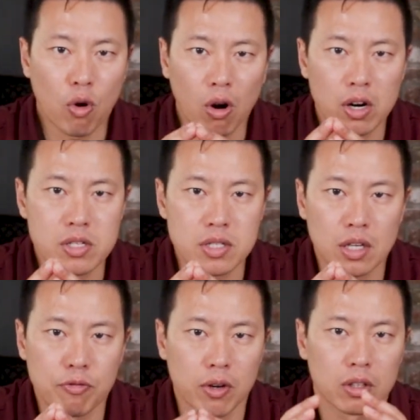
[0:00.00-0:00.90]
course,
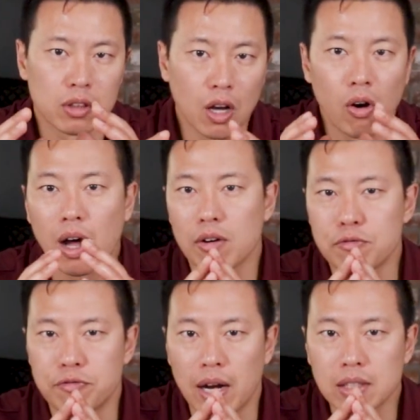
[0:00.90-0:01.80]
if you're low on
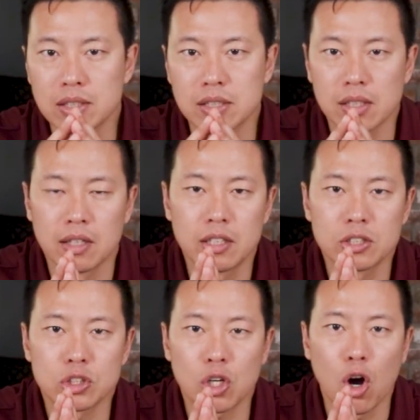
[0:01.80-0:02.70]
funds,
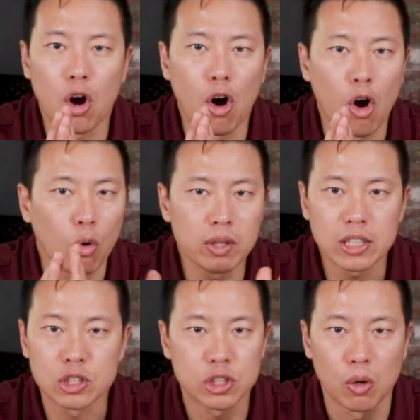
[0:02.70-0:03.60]
there's
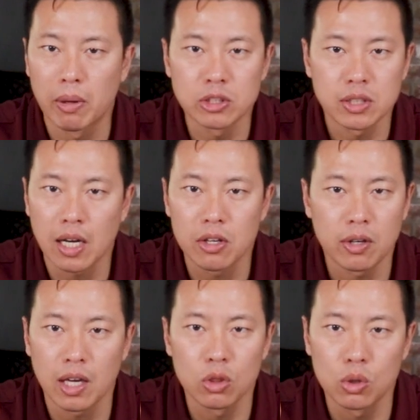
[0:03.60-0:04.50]
only so much that you
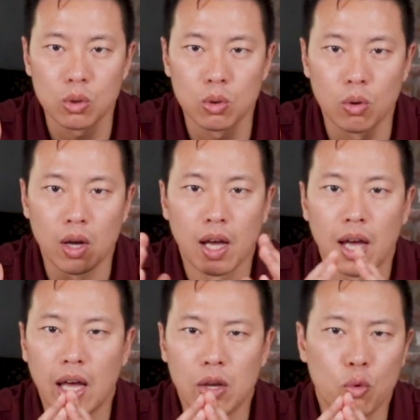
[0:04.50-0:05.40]
can do,
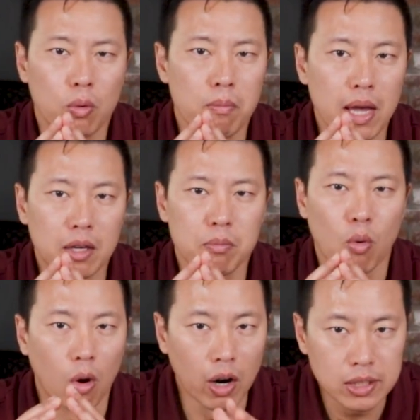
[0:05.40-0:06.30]
and it will make
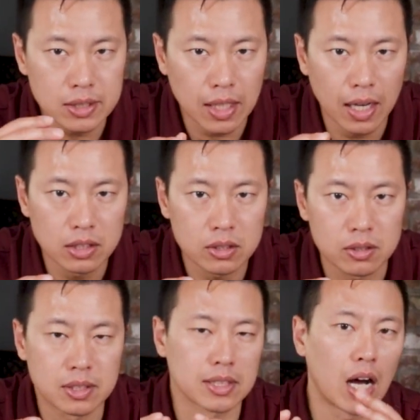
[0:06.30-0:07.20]
more sense
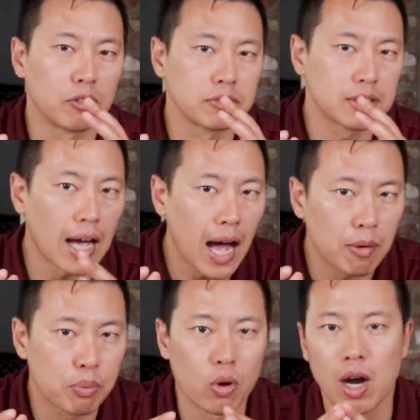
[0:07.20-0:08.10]
to solve
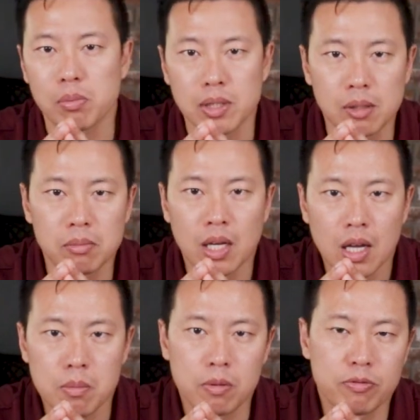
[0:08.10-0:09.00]
that problem
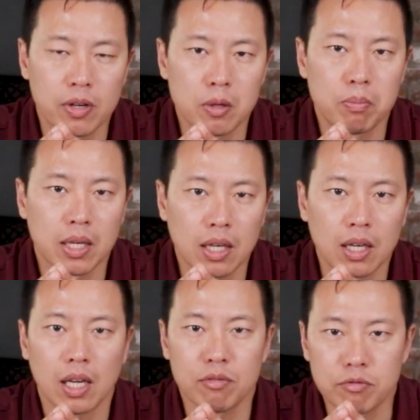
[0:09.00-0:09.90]
before you begin
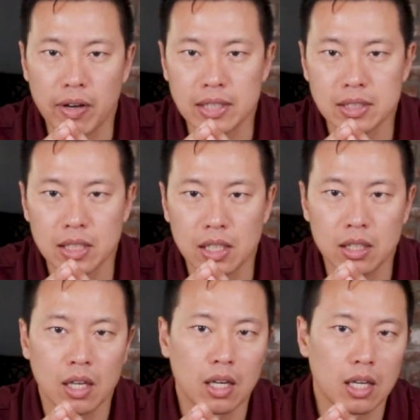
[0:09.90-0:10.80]
investing
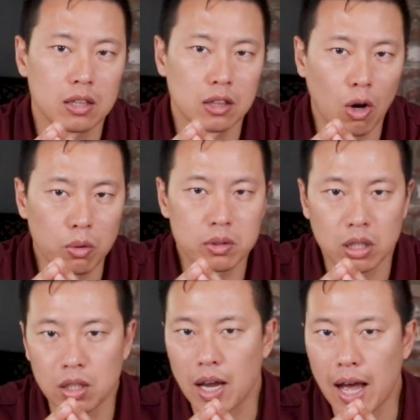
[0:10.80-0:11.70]
in
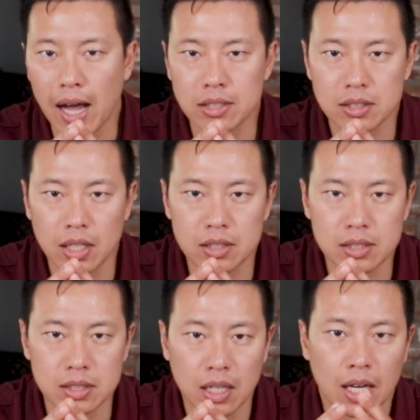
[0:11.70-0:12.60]
long-term
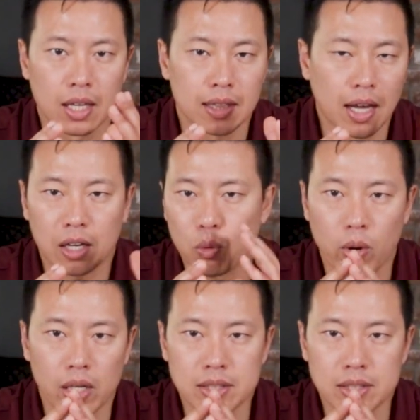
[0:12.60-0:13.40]
assets like real